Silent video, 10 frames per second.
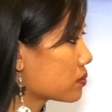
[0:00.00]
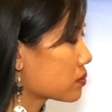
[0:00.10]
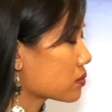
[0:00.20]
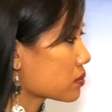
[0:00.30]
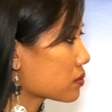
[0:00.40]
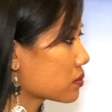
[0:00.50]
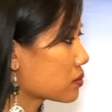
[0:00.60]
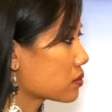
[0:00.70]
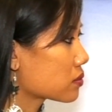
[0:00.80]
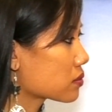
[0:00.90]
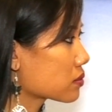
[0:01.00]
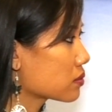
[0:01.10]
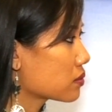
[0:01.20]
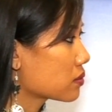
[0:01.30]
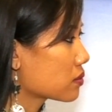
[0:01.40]

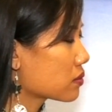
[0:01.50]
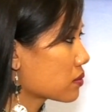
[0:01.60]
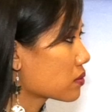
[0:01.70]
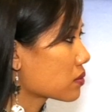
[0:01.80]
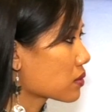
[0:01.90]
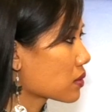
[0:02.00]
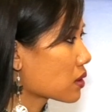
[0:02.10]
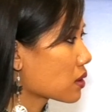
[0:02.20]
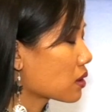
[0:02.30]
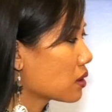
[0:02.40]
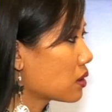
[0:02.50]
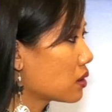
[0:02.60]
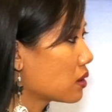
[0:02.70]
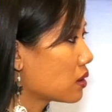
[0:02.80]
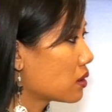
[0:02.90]

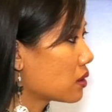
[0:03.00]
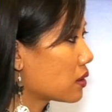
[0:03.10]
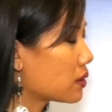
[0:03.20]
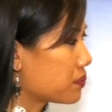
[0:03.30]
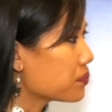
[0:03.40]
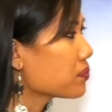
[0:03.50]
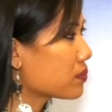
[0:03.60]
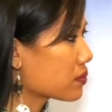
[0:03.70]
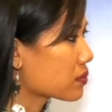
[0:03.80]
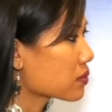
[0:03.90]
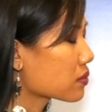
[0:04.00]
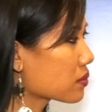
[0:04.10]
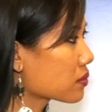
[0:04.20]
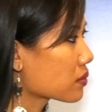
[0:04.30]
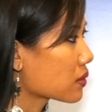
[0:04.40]

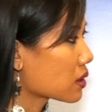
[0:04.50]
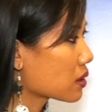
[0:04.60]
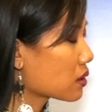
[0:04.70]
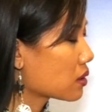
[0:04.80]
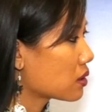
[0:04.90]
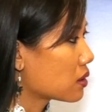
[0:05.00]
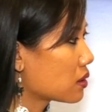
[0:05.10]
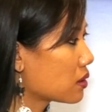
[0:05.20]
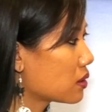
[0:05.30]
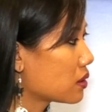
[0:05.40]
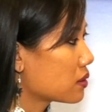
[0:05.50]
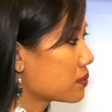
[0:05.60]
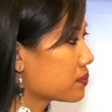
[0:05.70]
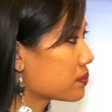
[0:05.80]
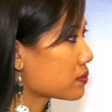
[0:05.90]

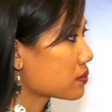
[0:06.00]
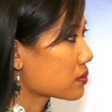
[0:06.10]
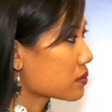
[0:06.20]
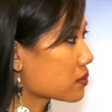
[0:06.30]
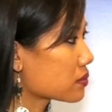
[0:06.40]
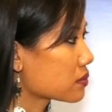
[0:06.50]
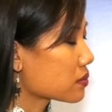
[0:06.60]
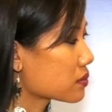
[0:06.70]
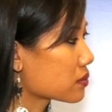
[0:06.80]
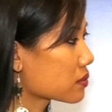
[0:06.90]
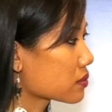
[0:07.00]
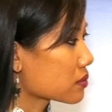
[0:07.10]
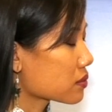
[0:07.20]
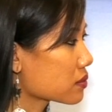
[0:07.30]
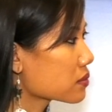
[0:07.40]

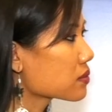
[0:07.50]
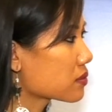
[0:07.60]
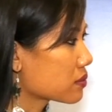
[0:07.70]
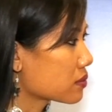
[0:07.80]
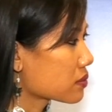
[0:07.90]
[no speech]